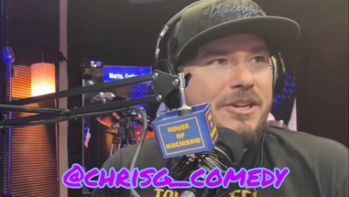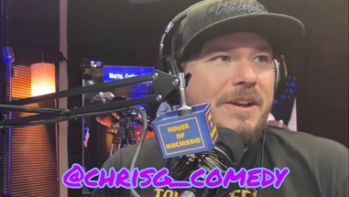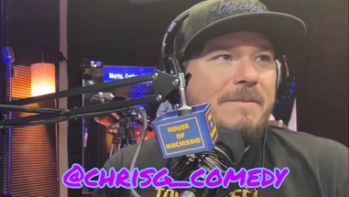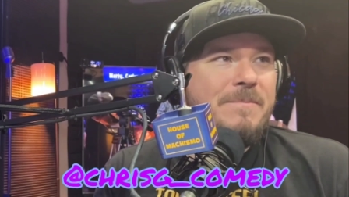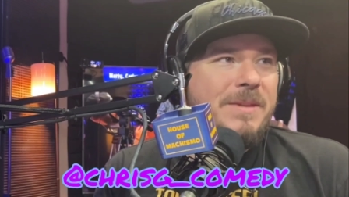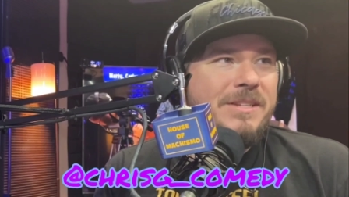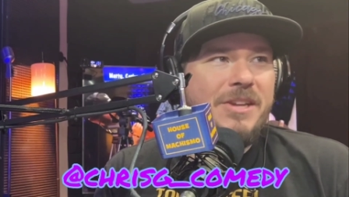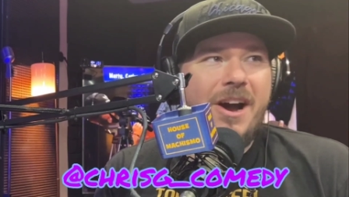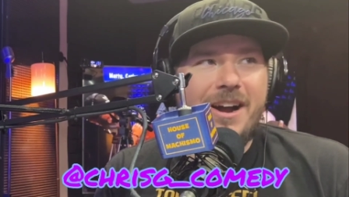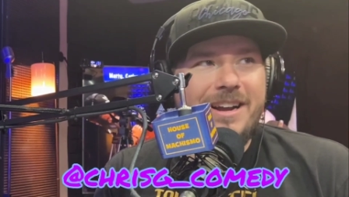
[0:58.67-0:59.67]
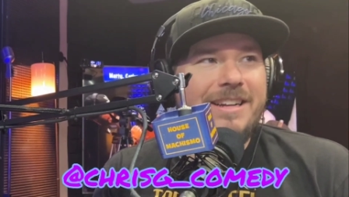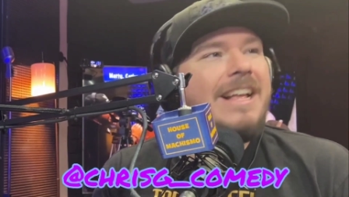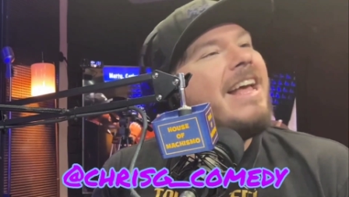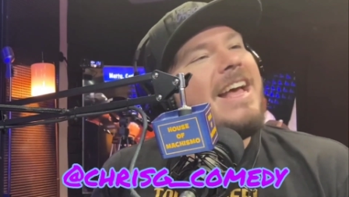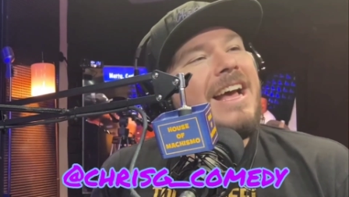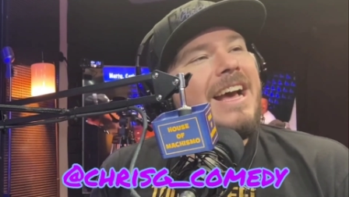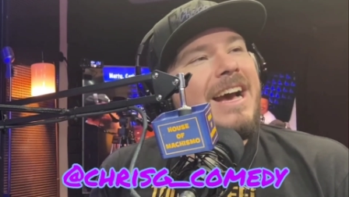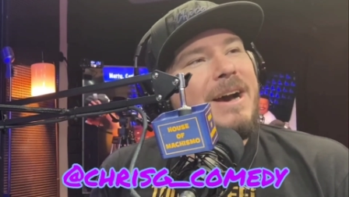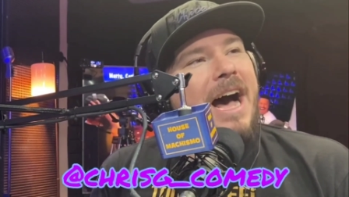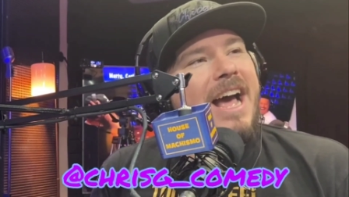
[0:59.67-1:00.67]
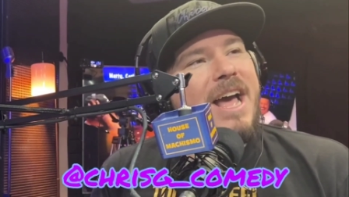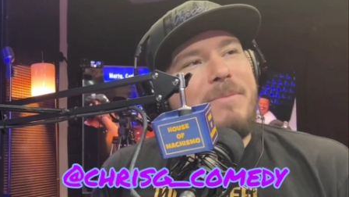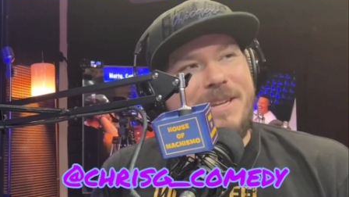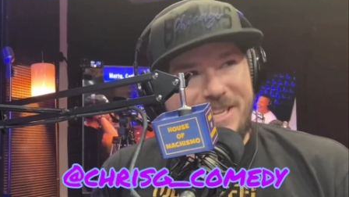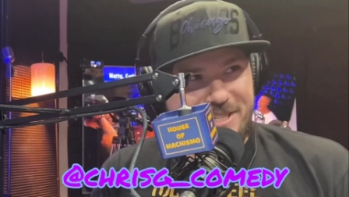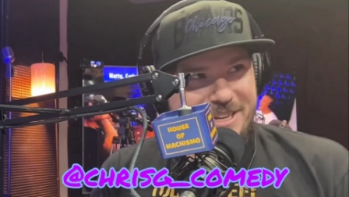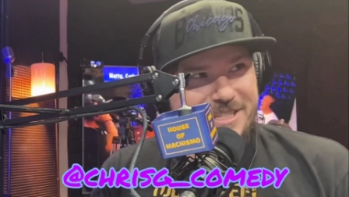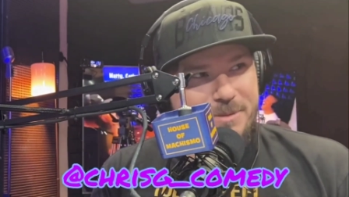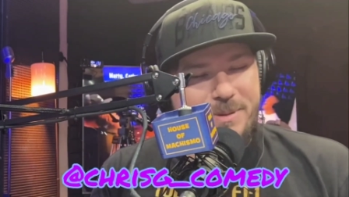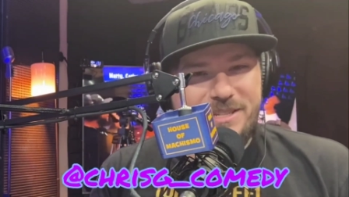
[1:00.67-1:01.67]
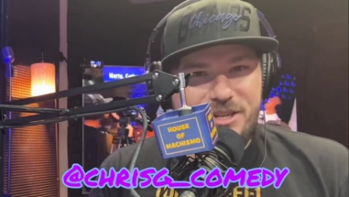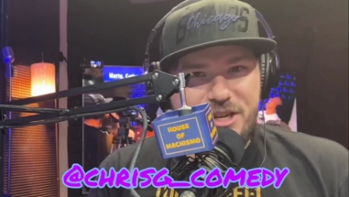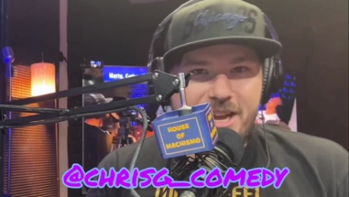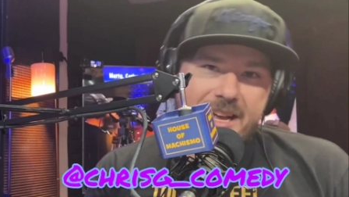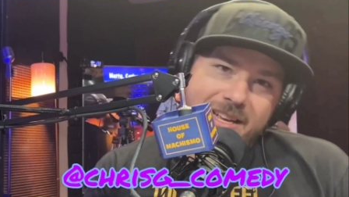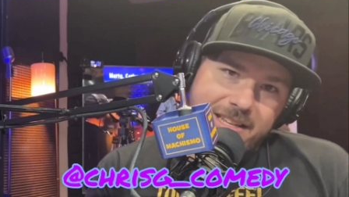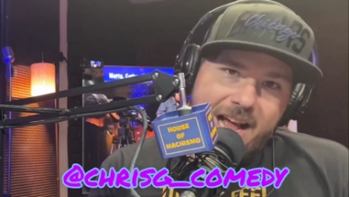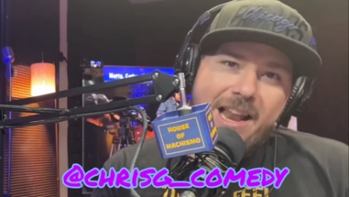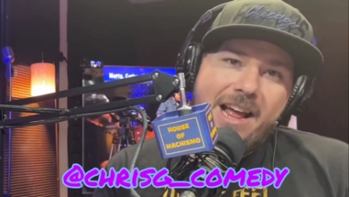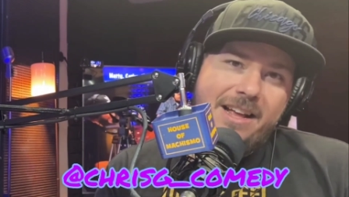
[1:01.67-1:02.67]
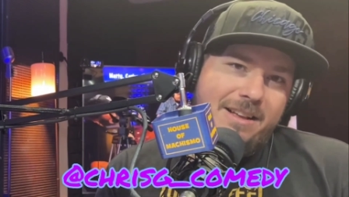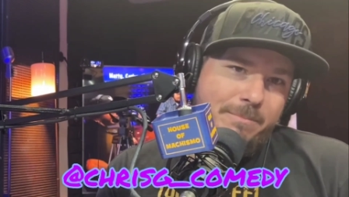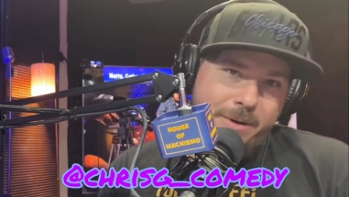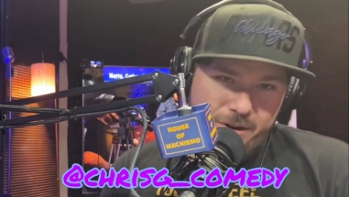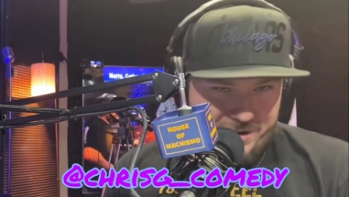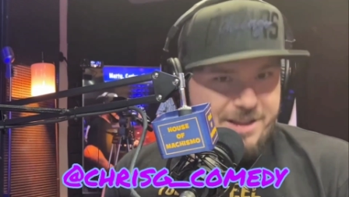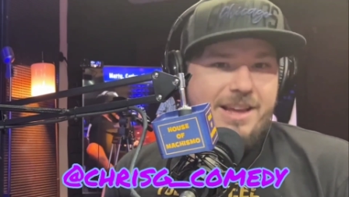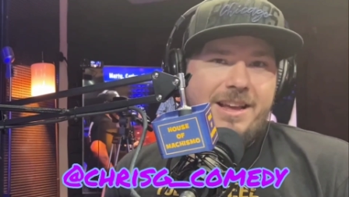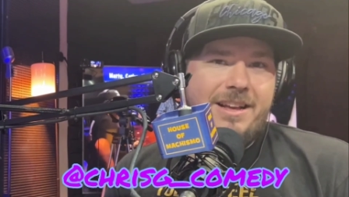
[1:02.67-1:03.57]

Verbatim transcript: shit. Sorry. I am a disgusting piece of shit because I like Burger King,